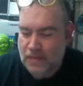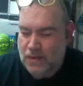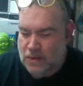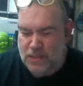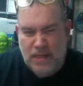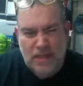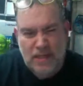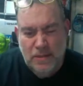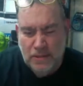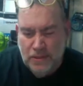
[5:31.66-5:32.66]
Once
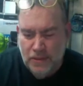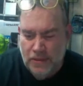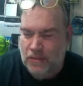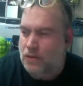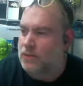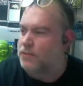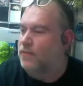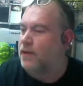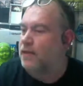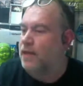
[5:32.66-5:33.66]
TC was here, he's always
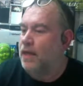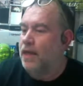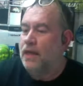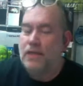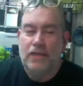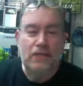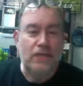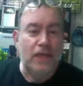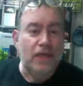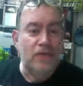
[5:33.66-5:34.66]
fun. TC